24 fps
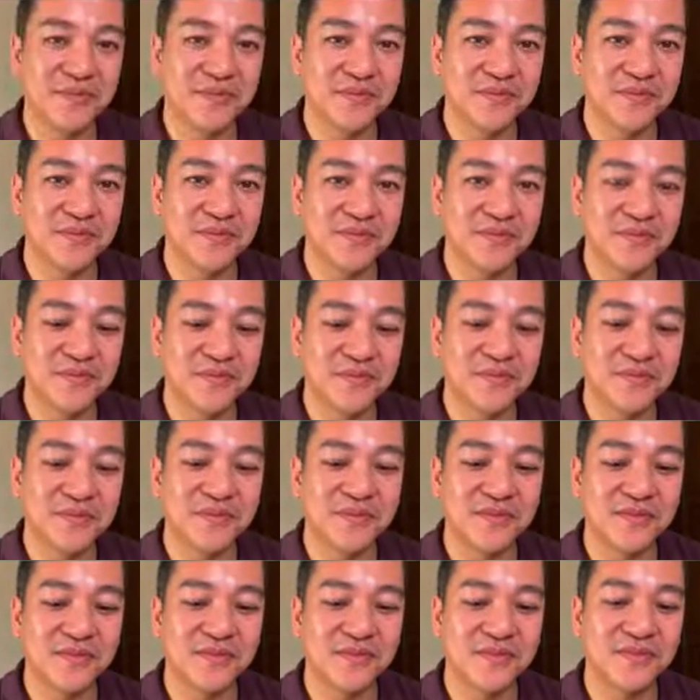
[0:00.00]

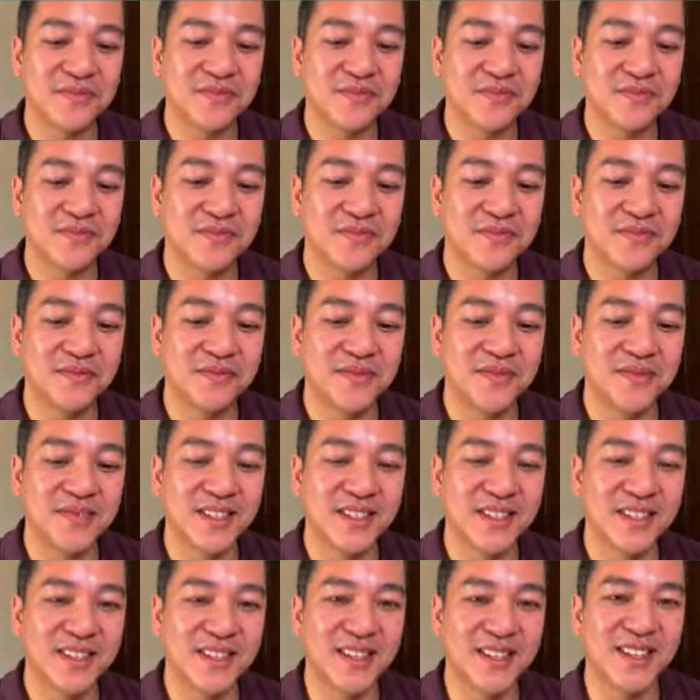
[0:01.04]

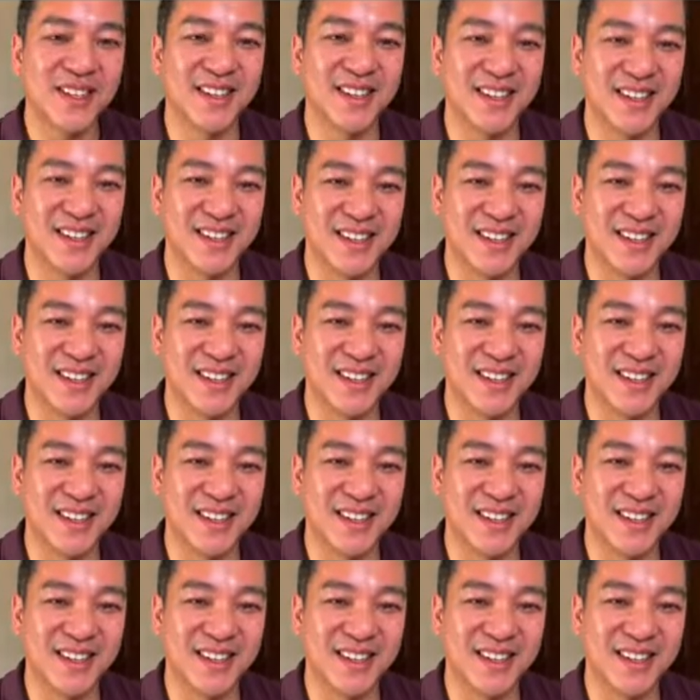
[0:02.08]
No words are spoken by the person on screen.